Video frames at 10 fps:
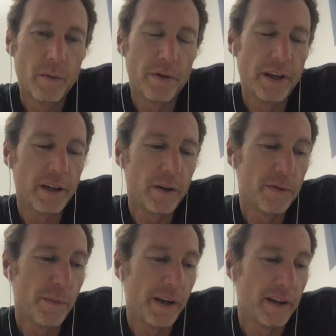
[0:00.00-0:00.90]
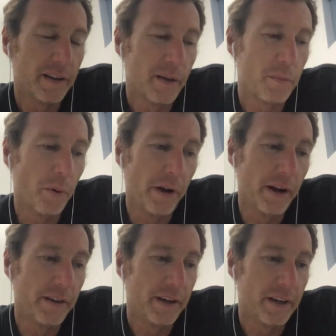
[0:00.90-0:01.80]
Well, thank you for making that
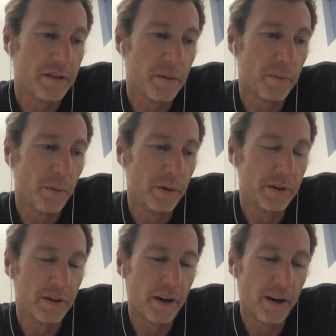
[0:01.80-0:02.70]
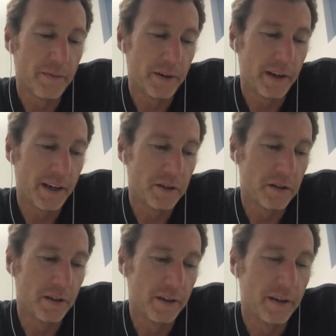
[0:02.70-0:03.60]
point. I think it's important
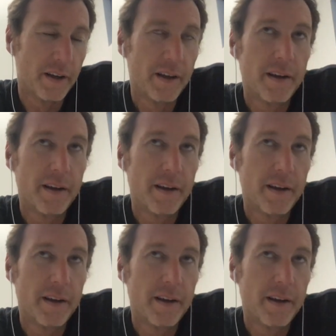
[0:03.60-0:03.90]
clarification